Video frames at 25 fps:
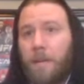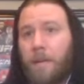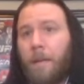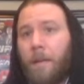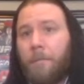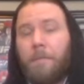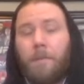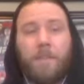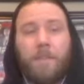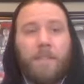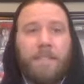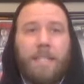I
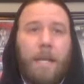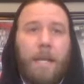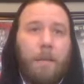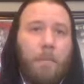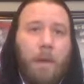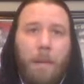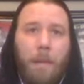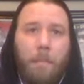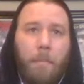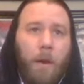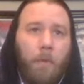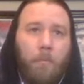feel the same
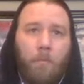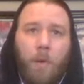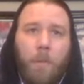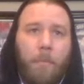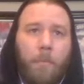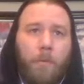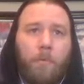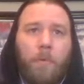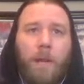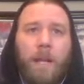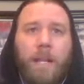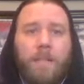way about
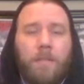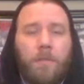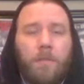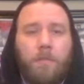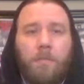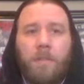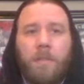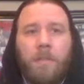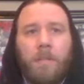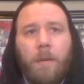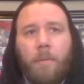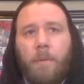Roman Reigns
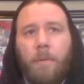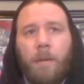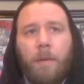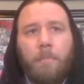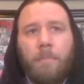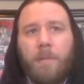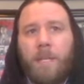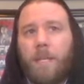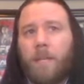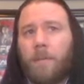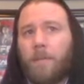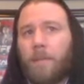over than
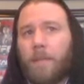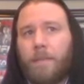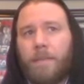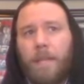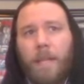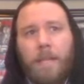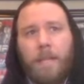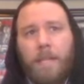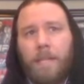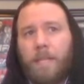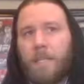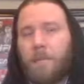WWE. Like,
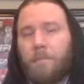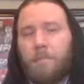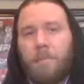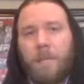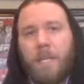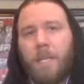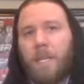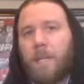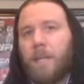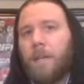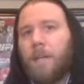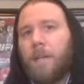they need to
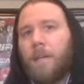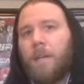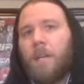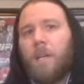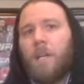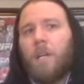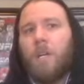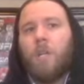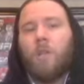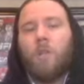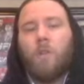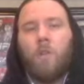be
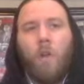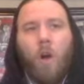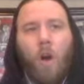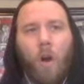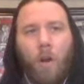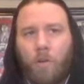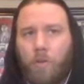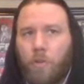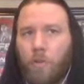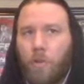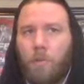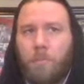
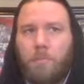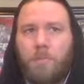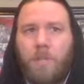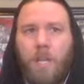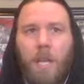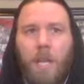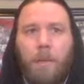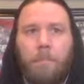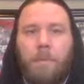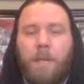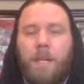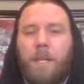long-term
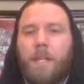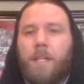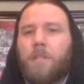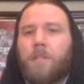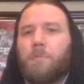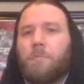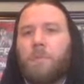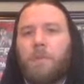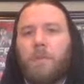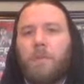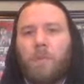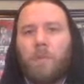
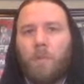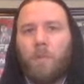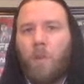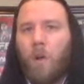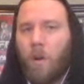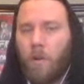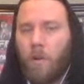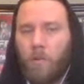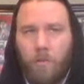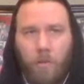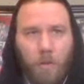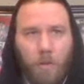champions with a
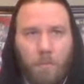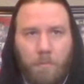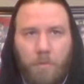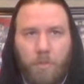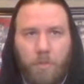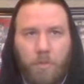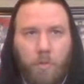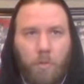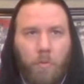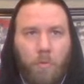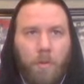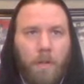long-term
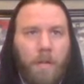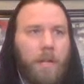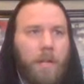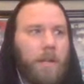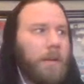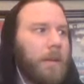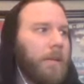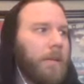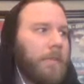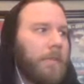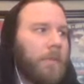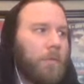
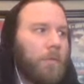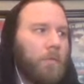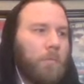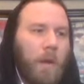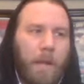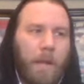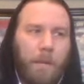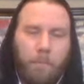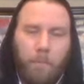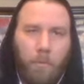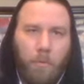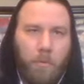story, and the
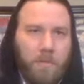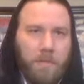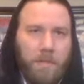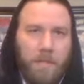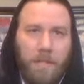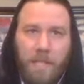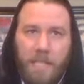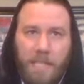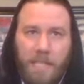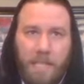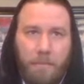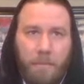right
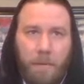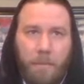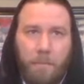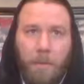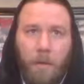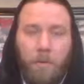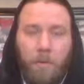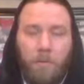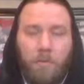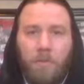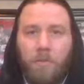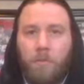person needs to be
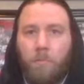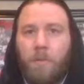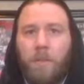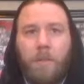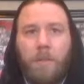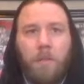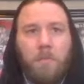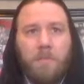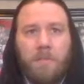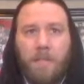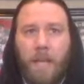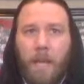built to win
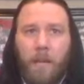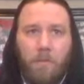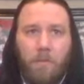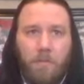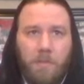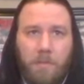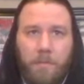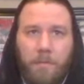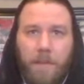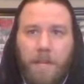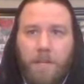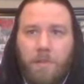those
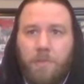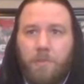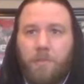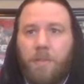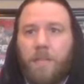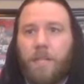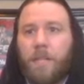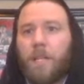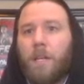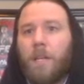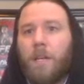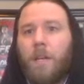titles
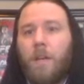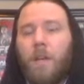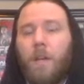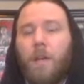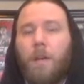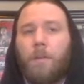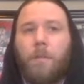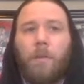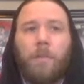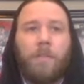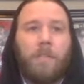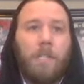eventually.
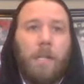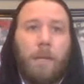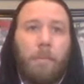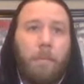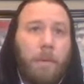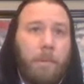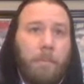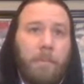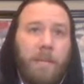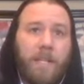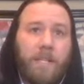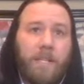On the
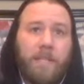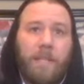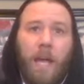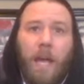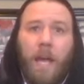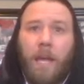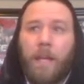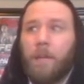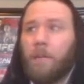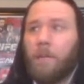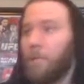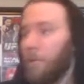WWE
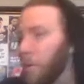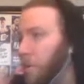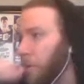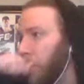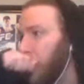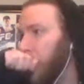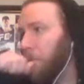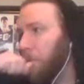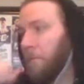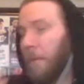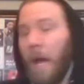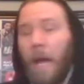side,
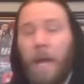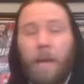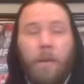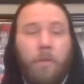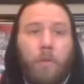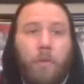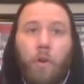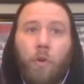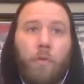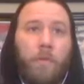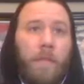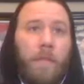I
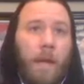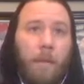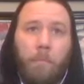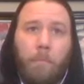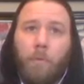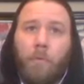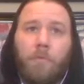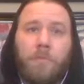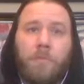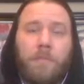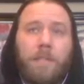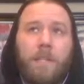don't know who that
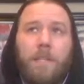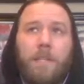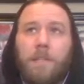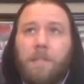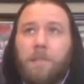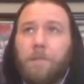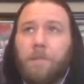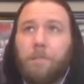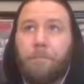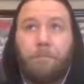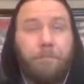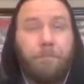person
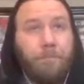is.